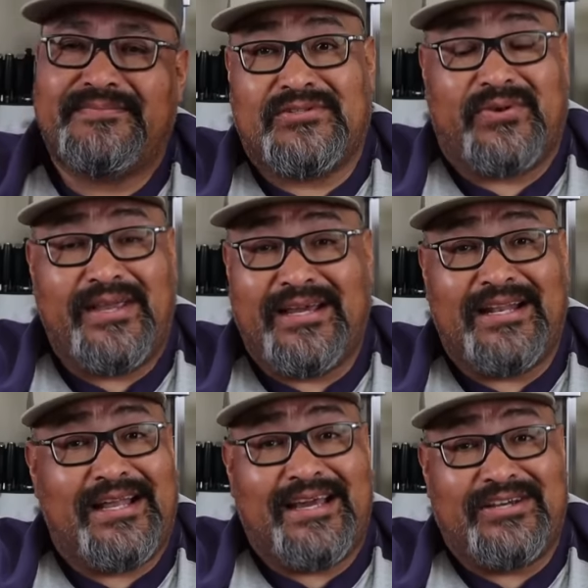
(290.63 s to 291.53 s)
So I ain't
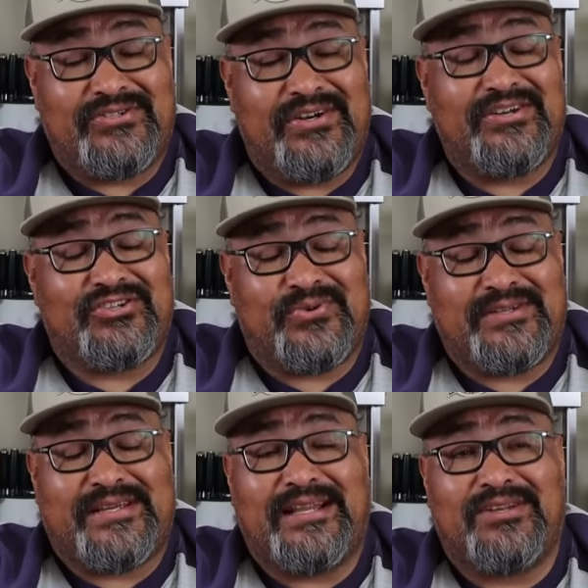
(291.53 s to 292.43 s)
gonna lie, I started to
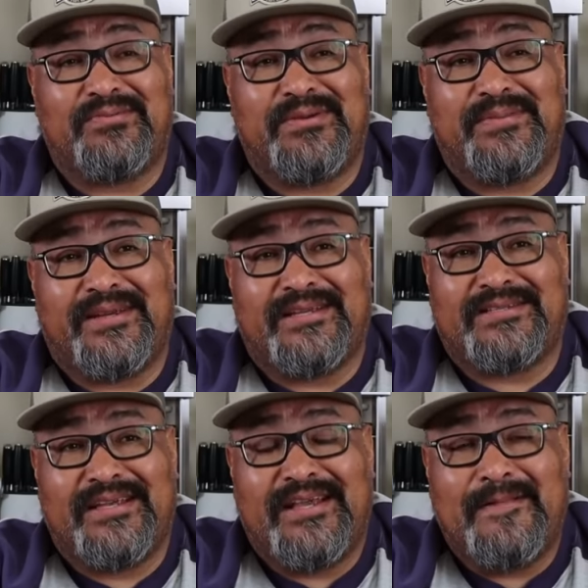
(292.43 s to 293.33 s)
stress out a little bit
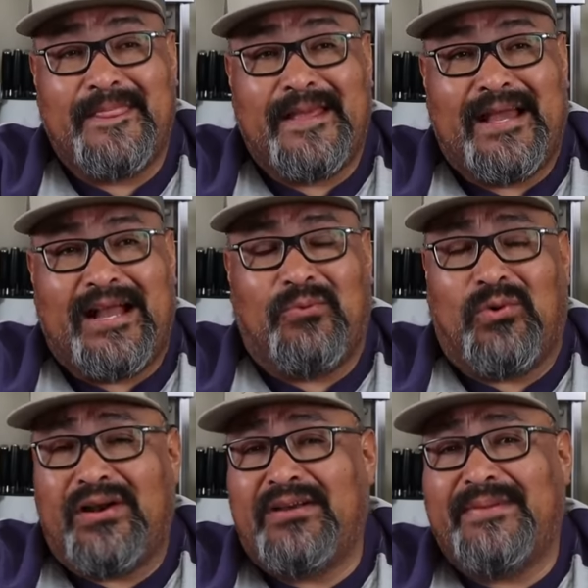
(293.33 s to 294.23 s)
because I
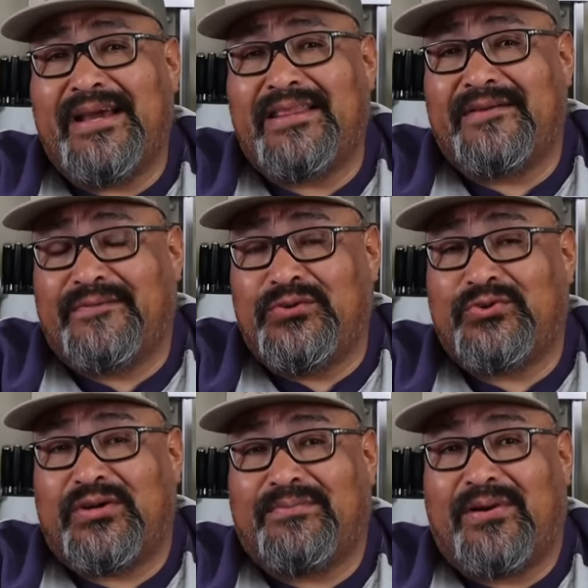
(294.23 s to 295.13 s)
wanted to be out of that
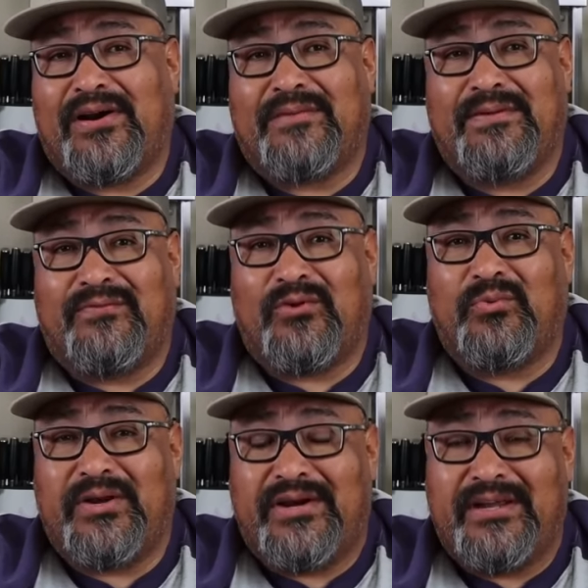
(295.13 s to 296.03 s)
food truck park before
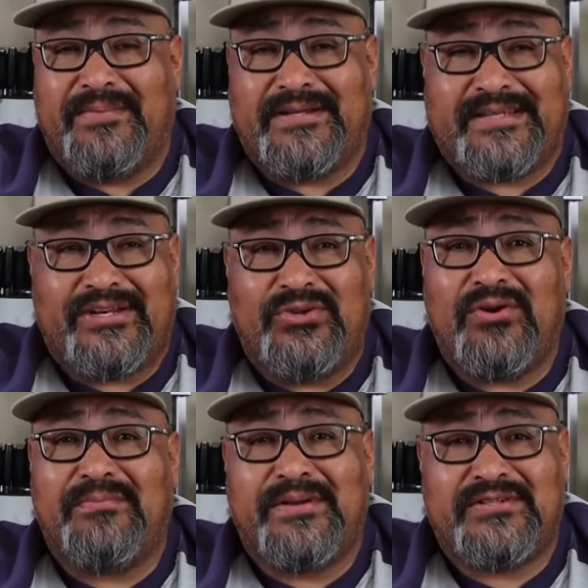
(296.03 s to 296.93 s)
winter hit because I
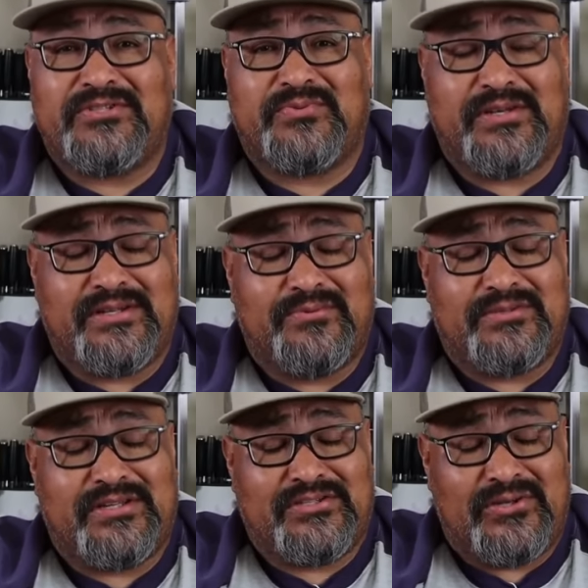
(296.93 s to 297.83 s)
knew our business
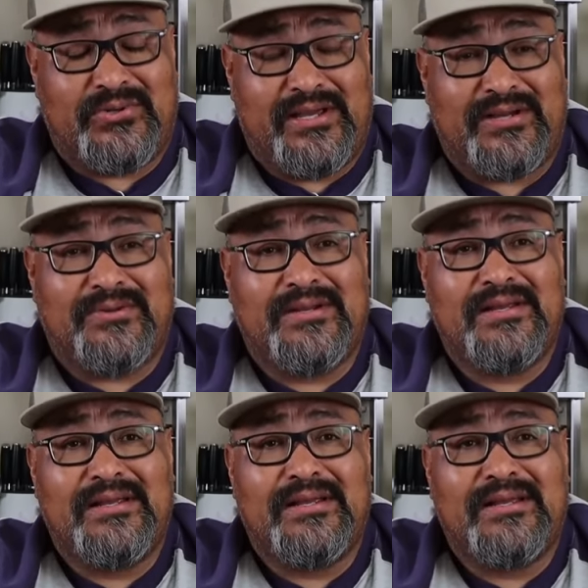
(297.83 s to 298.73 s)
was gonna slow down.
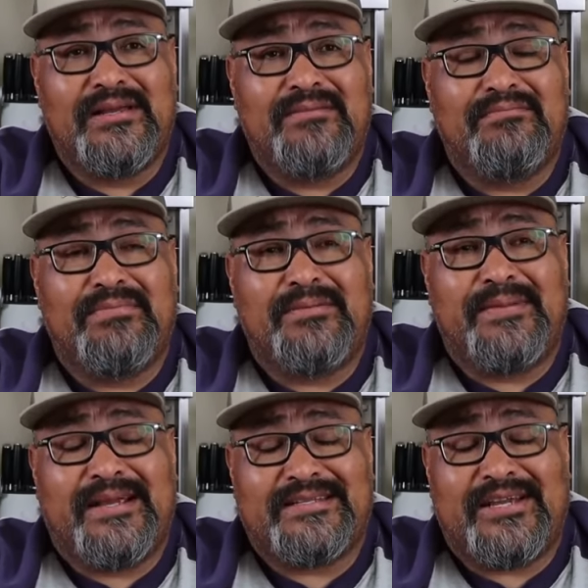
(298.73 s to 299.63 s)

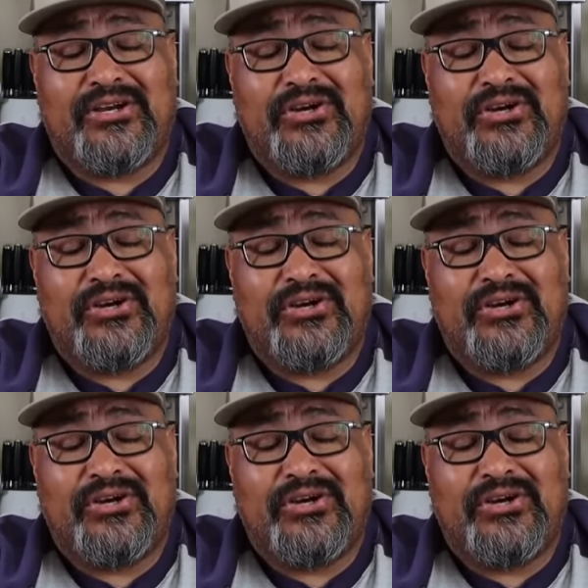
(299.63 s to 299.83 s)
But because I